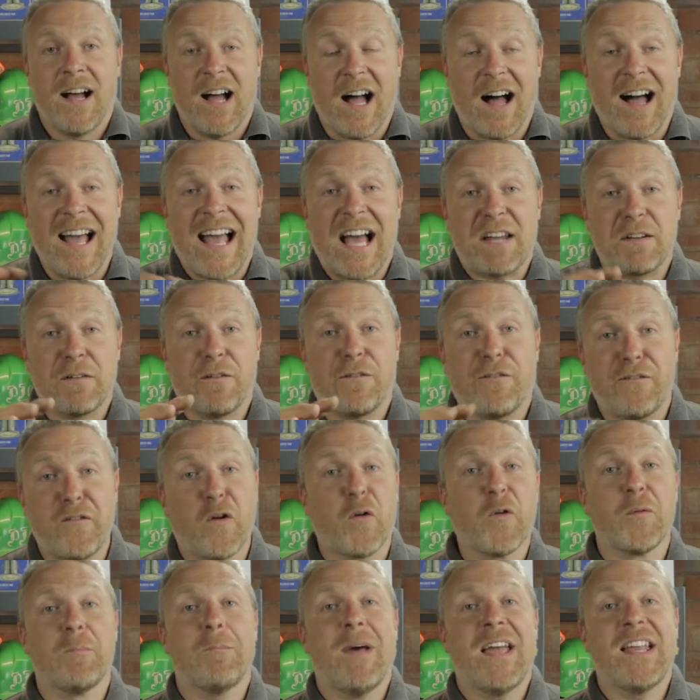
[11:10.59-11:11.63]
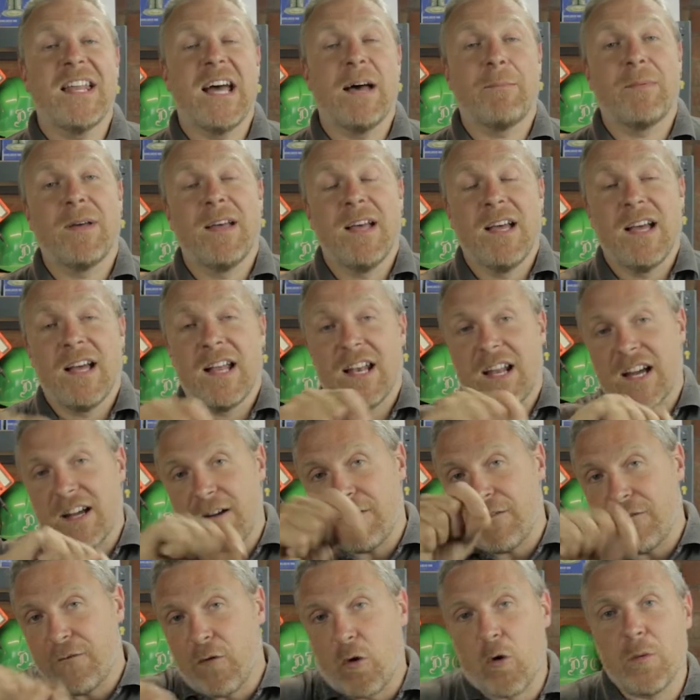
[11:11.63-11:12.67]
I had a form made up, like a
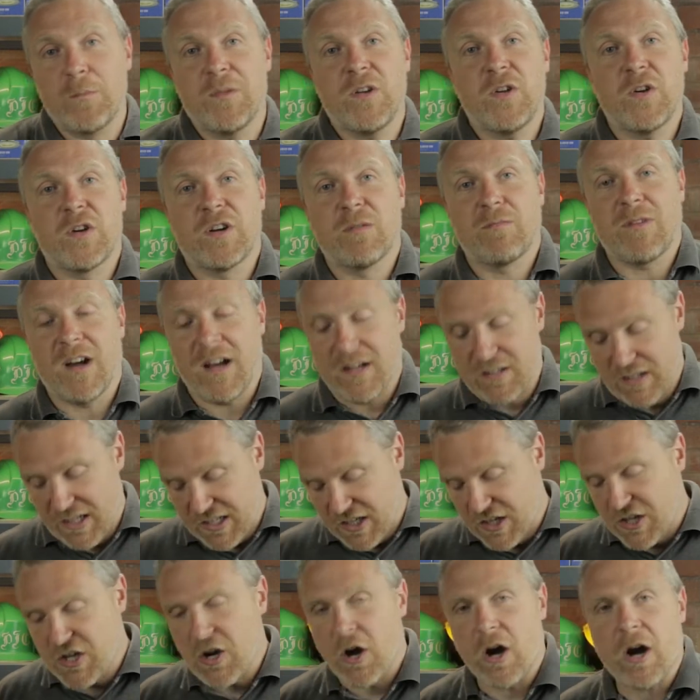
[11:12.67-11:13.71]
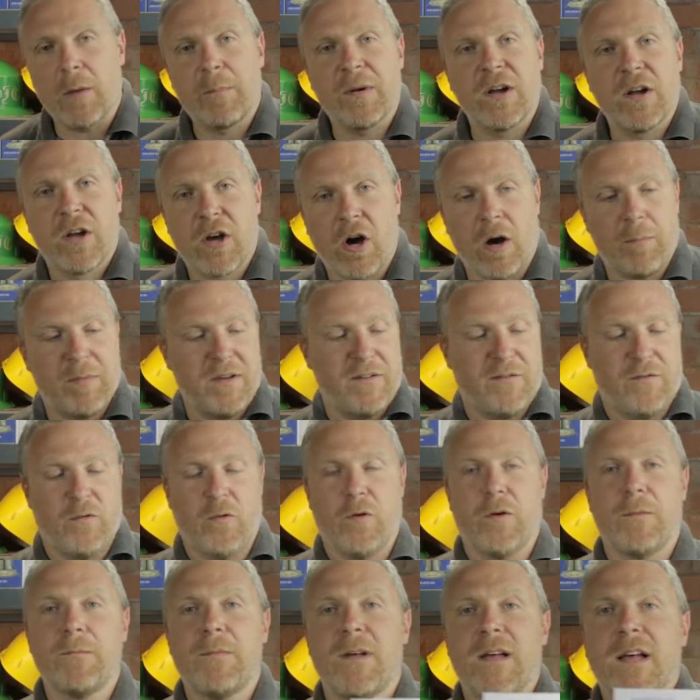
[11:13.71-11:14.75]
form that you can write on, like a carbon copy
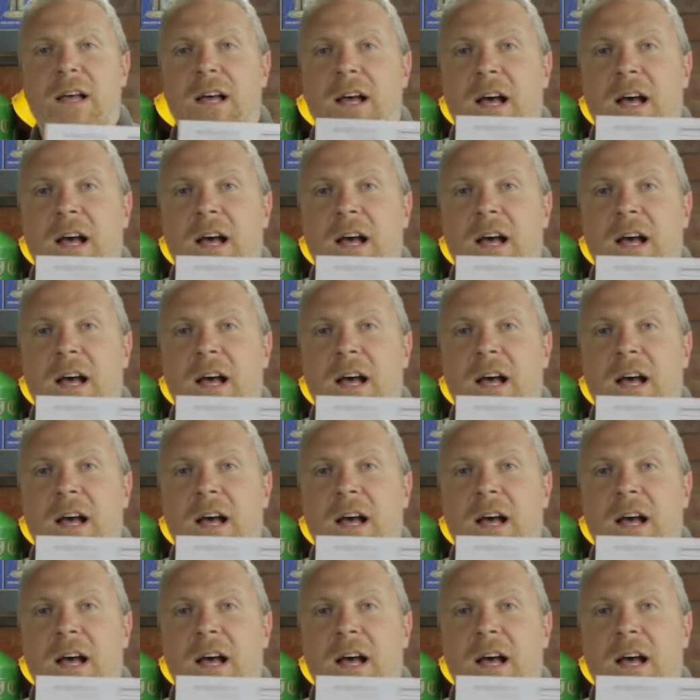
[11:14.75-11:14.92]
form.